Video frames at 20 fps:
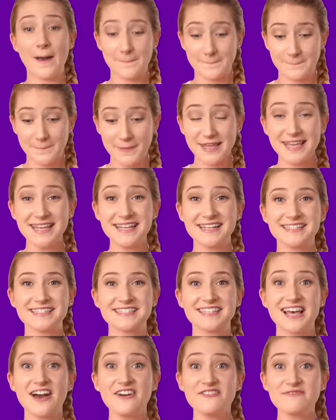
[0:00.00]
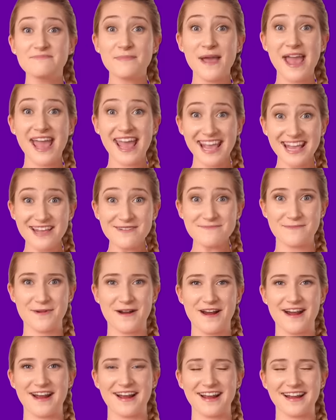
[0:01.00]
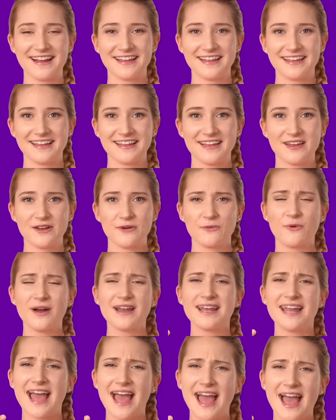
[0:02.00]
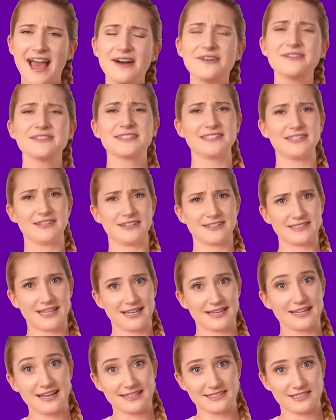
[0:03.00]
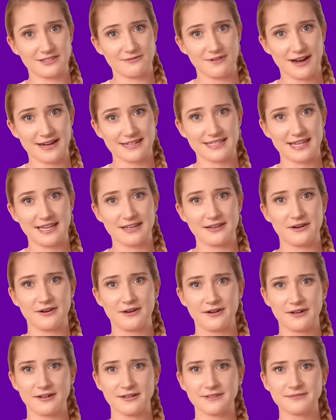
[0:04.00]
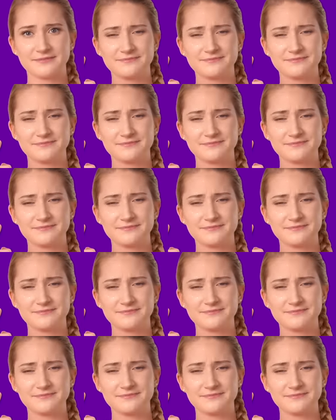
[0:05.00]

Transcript: a piece of paper. What else looks like Cousin Rectangle?